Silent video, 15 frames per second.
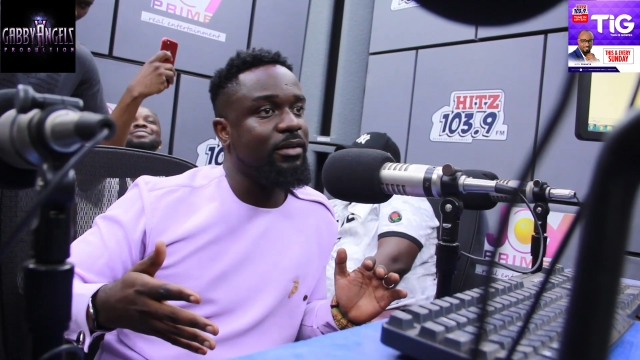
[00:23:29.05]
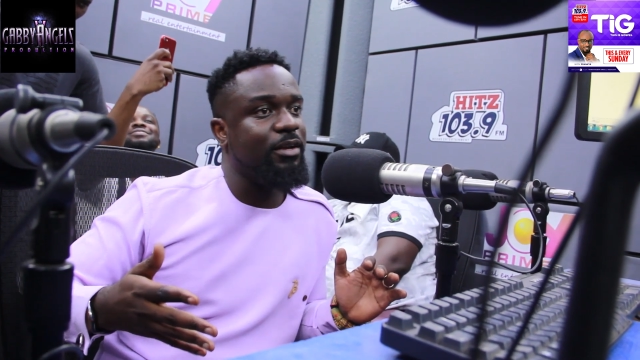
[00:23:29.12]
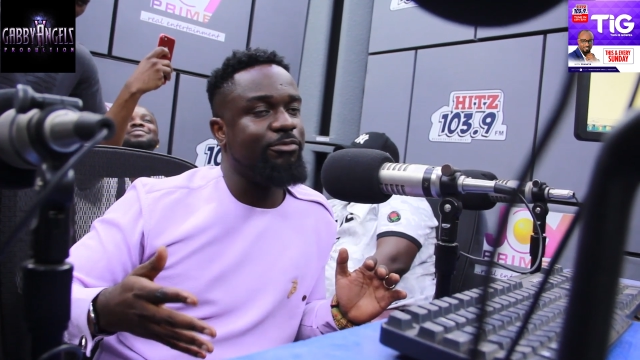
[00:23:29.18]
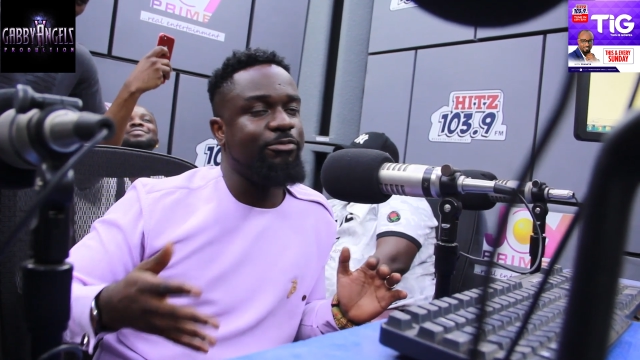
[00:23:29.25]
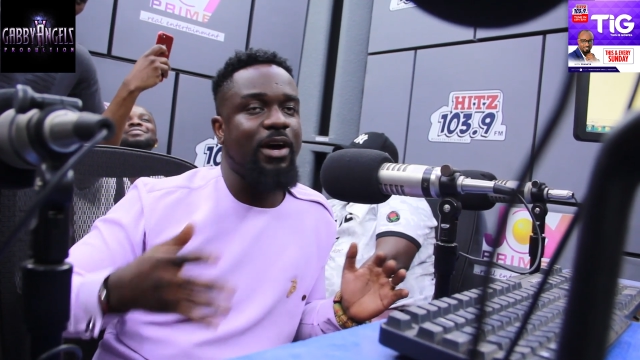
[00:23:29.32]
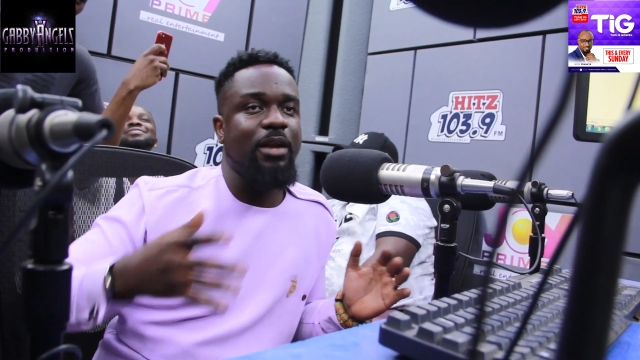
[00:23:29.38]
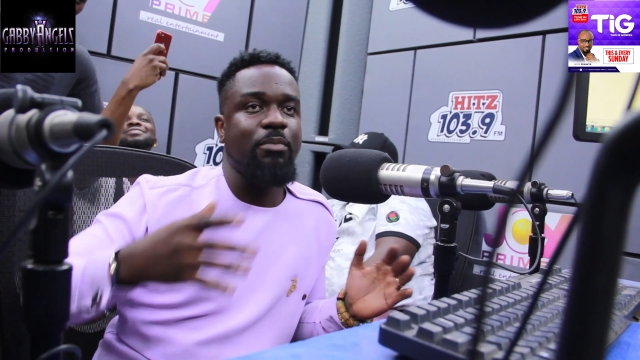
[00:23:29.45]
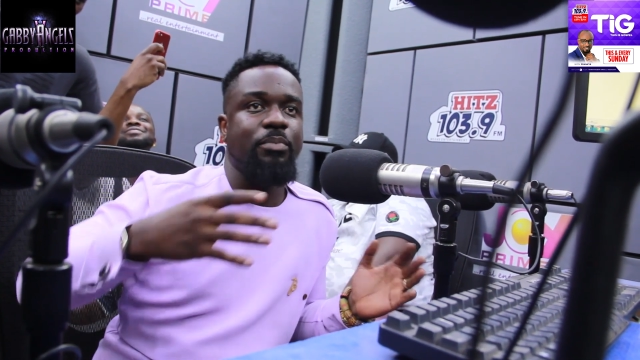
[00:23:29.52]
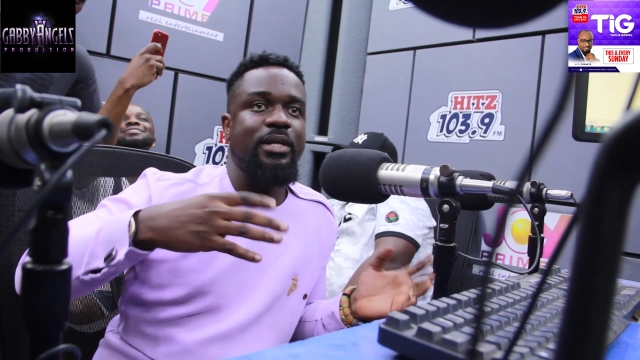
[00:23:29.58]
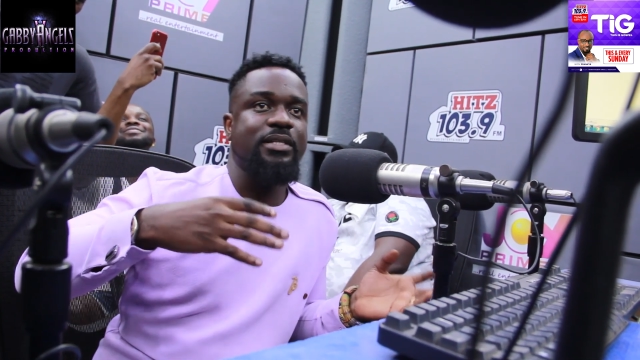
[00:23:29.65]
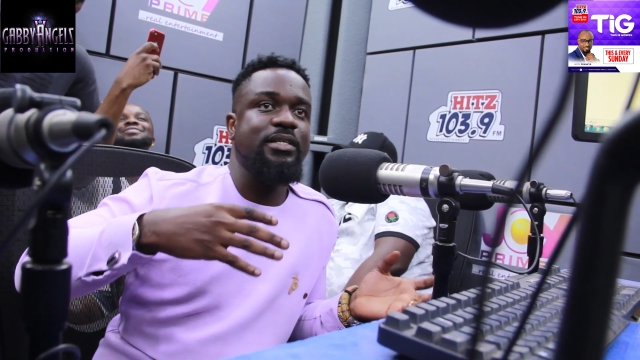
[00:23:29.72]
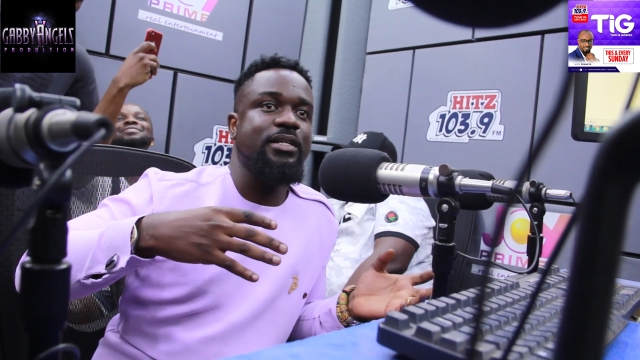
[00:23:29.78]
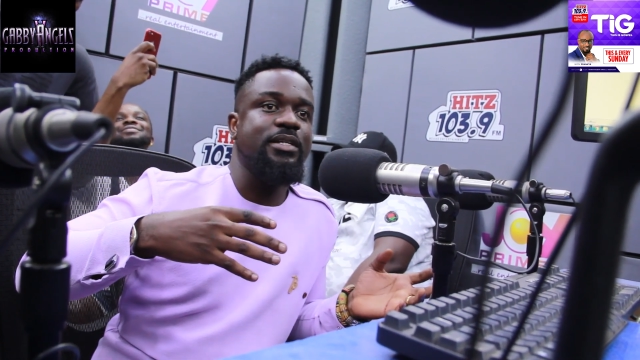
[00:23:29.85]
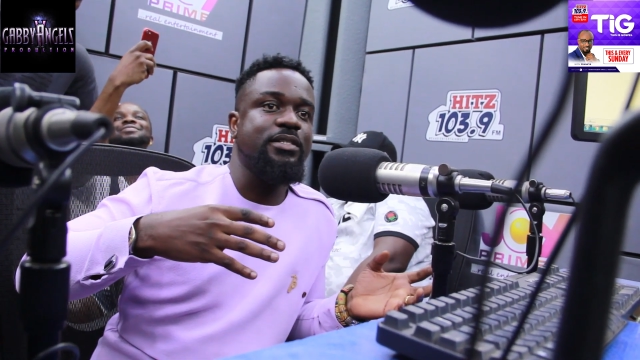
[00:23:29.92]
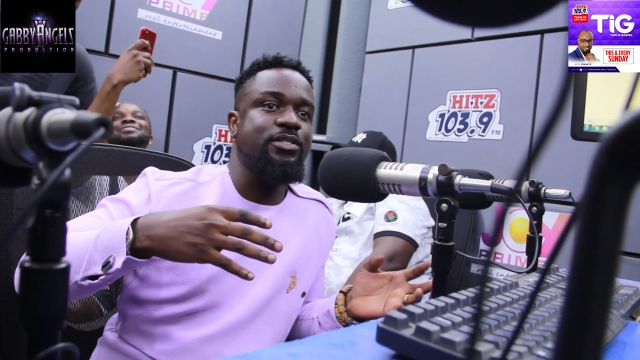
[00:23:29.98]
The fun
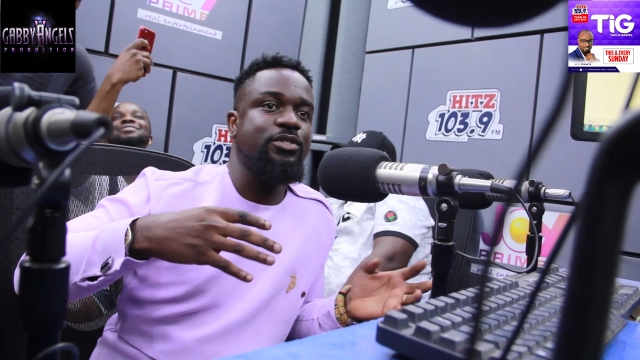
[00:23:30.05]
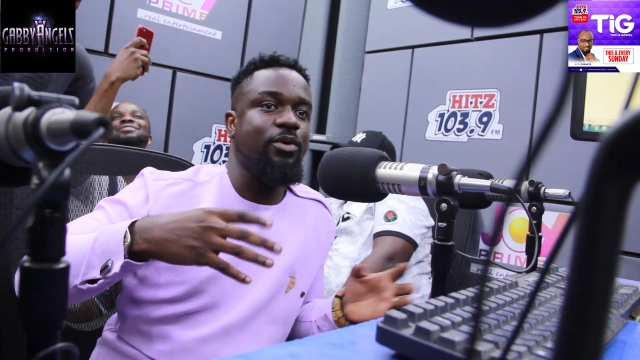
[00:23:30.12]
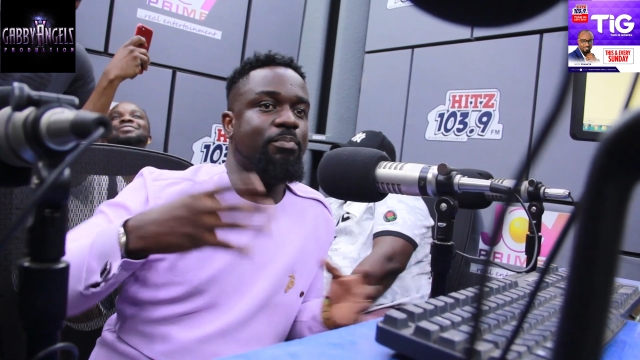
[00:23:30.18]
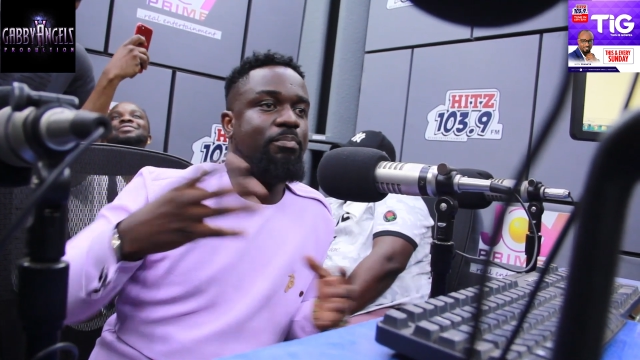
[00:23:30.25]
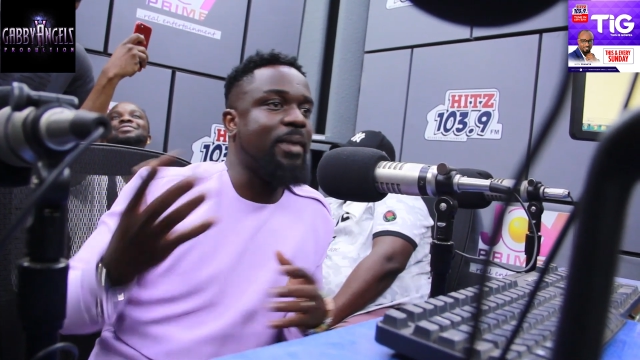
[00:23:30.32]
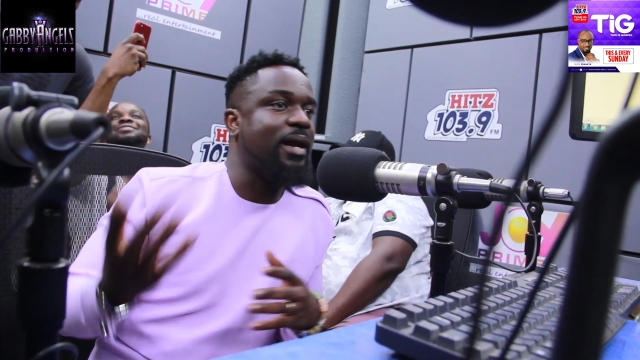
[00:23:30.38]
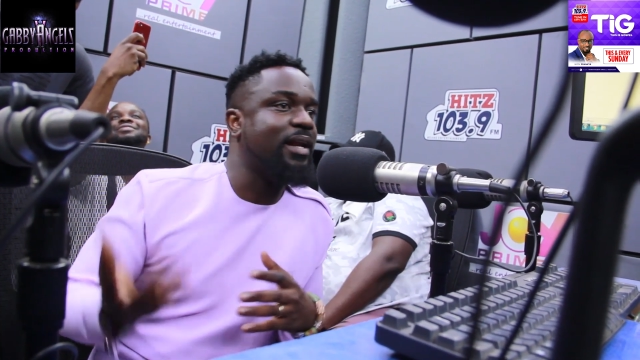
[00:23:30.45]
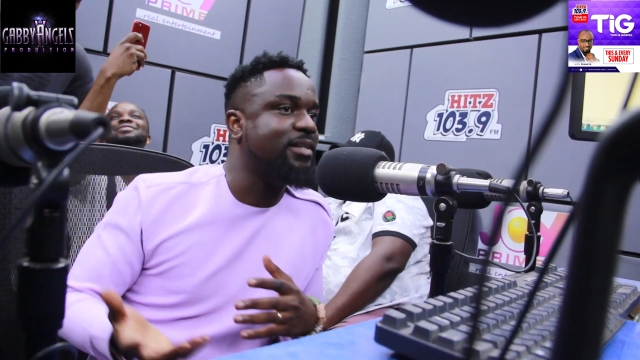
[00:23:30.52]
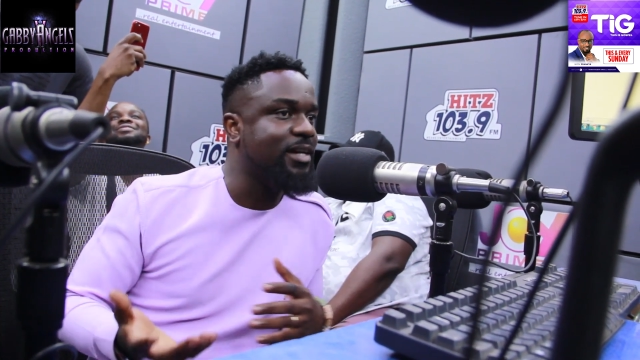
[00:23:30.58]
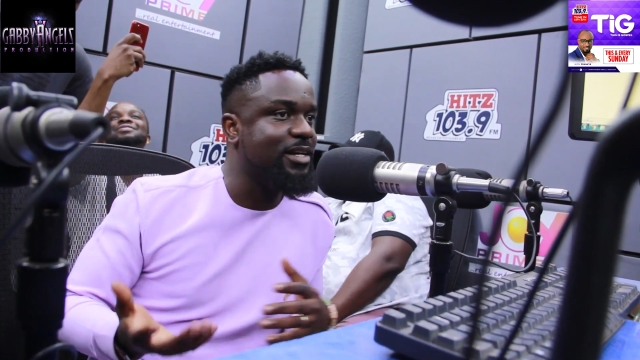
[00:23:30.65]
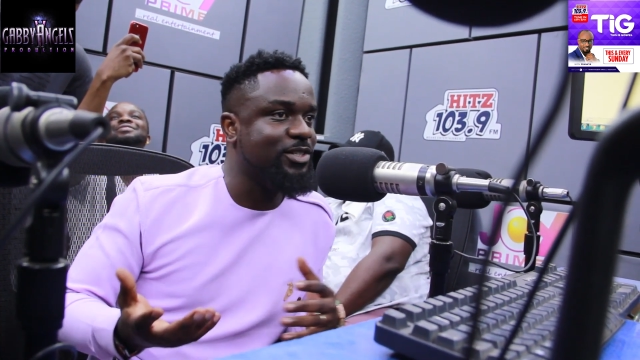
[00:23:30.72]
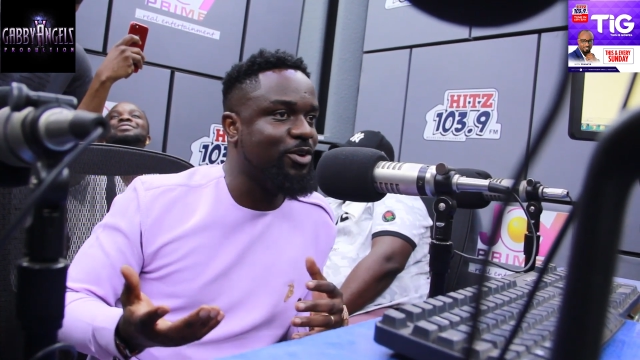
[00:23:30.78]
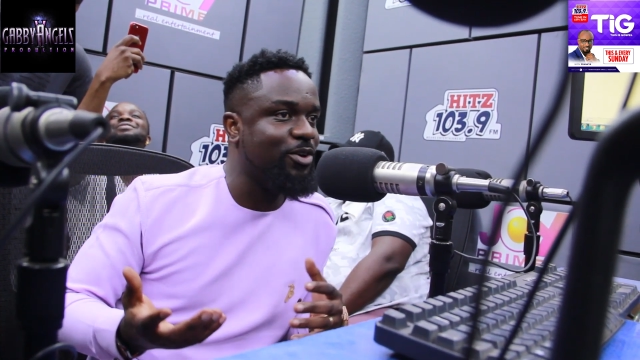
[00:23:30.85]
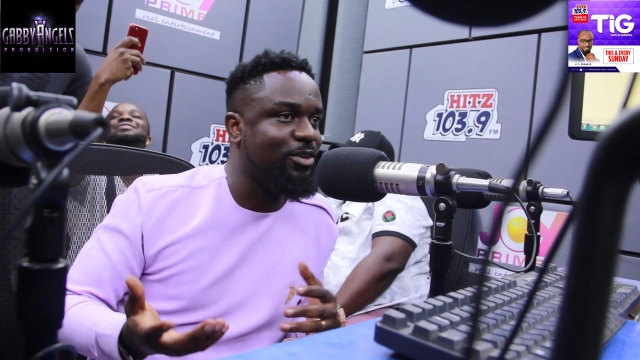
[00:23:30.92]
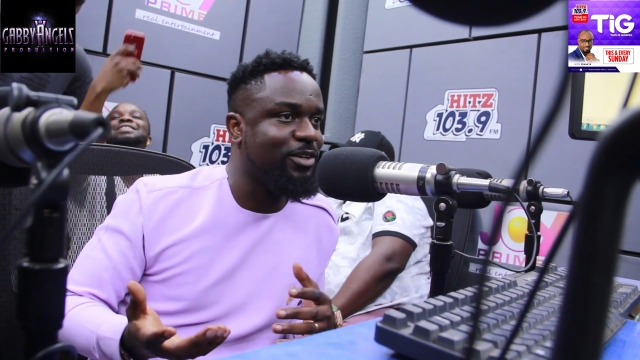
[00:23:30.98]
bit is your manager
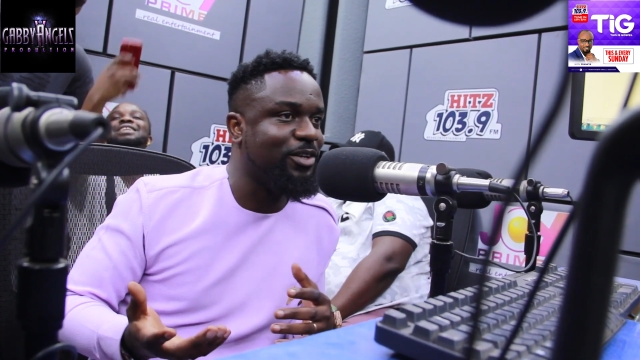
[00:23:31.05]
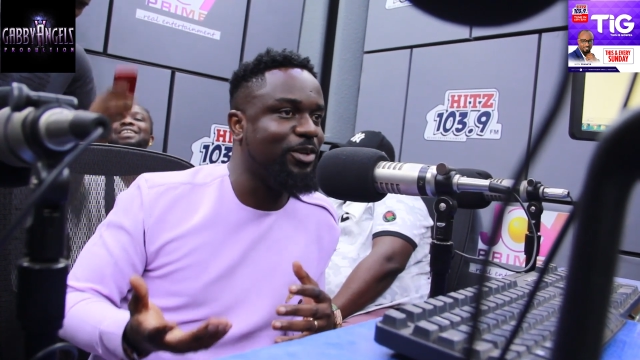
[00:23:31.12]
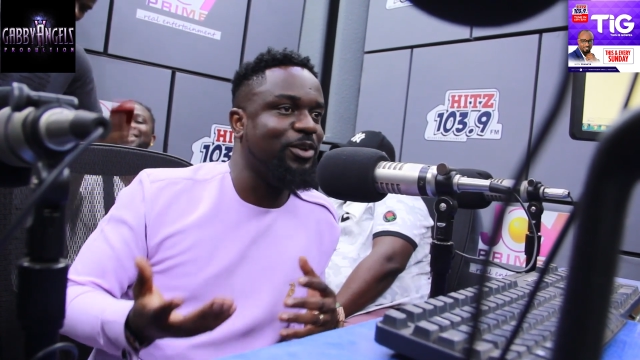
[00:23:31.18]
is God.